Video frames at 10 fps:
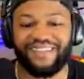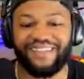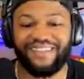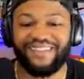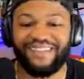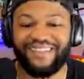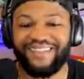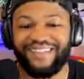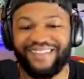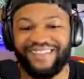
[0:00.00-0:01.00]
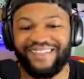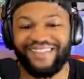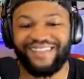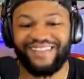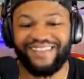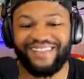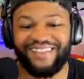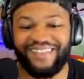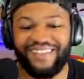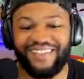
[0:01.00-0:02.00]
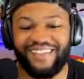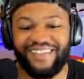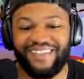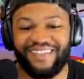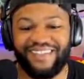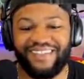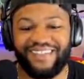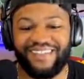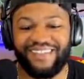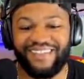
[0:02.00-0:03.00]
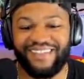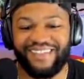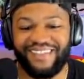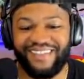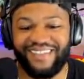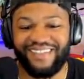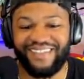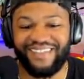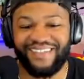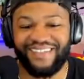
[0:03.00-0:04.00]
No words are spoken by the person on screen.